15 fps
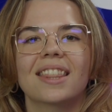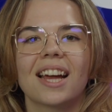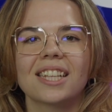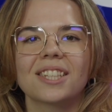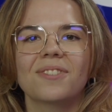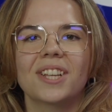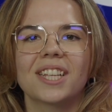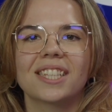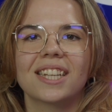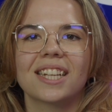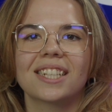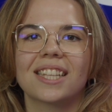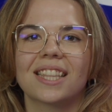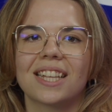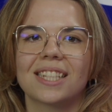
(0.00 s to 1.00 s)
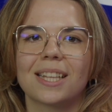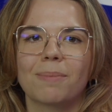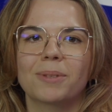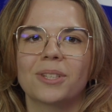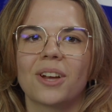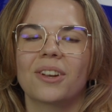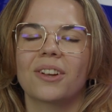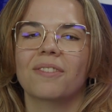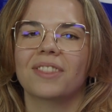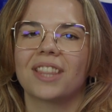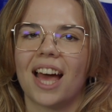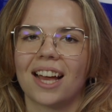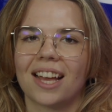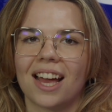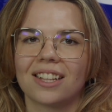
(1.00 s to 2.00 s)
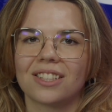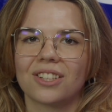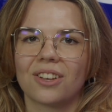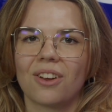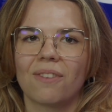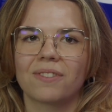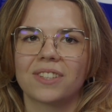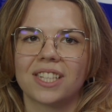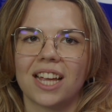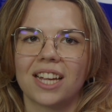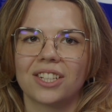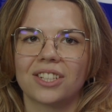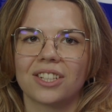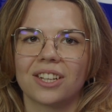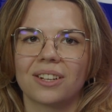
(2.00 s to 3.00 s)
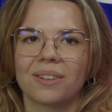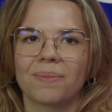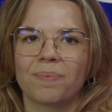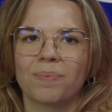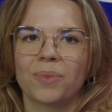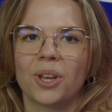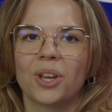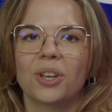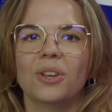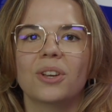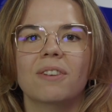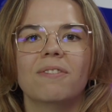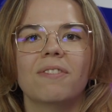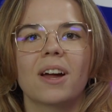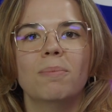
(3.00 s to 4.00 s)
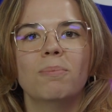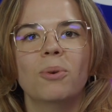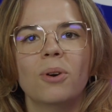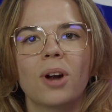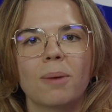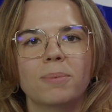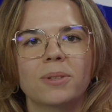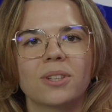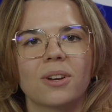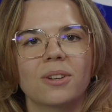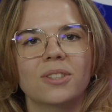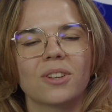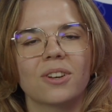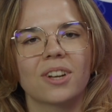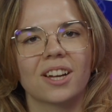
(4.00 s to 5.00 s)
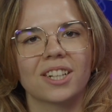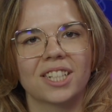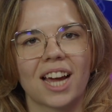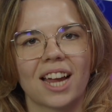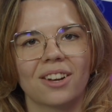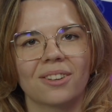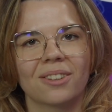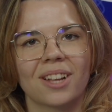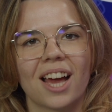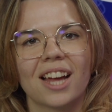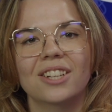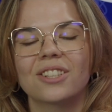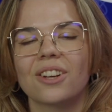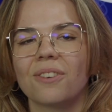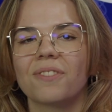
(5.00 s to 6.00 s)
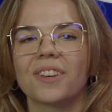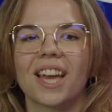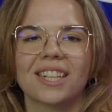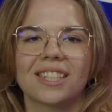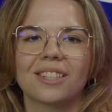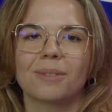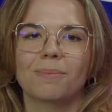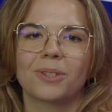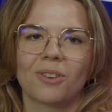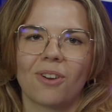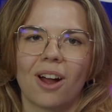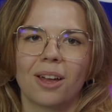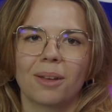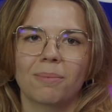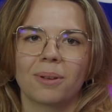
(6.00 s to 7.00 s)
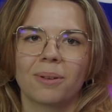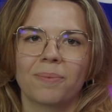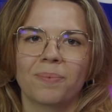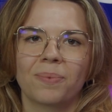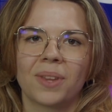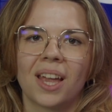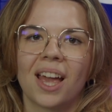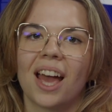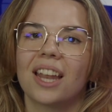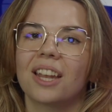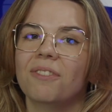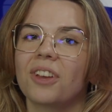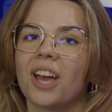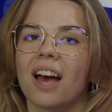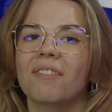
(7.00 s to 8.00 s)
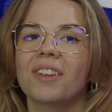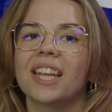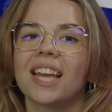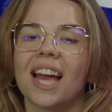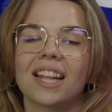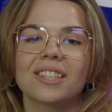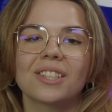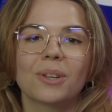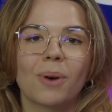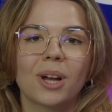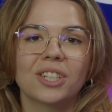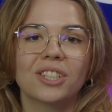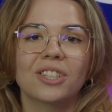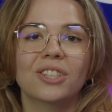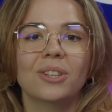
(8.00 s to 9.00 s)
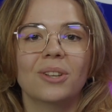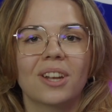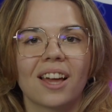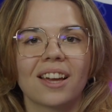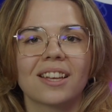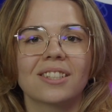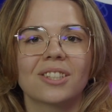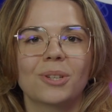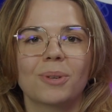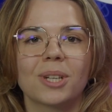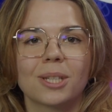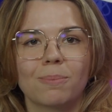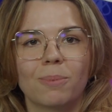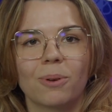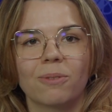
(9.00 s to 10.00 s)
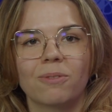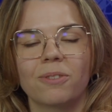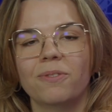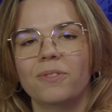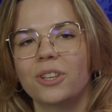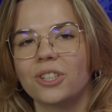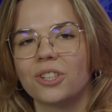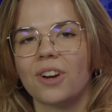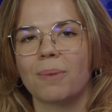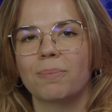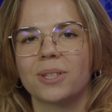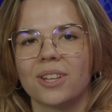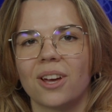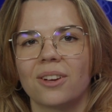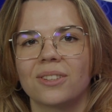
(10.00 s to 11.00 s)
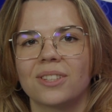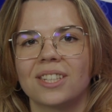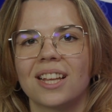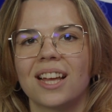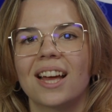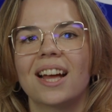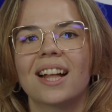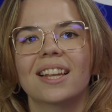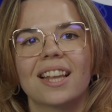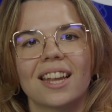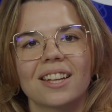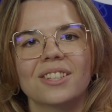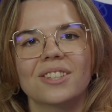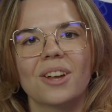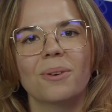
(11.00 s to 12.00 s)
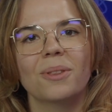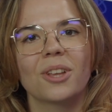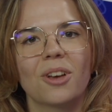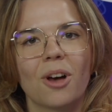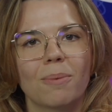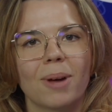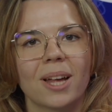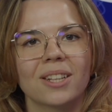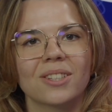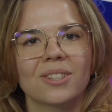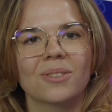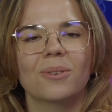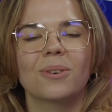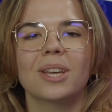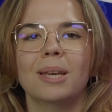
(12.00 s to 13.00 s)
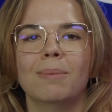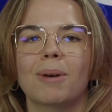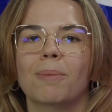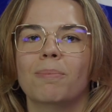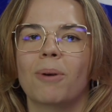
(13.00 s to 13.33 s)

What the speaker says: Thanks for listening to this episode of That Cancer Conversation. You can find more episodes on our channel, and don't forget to subscribe. And if you have any cancer questions you'd like us to explore for future episodes, let us know in the comments or email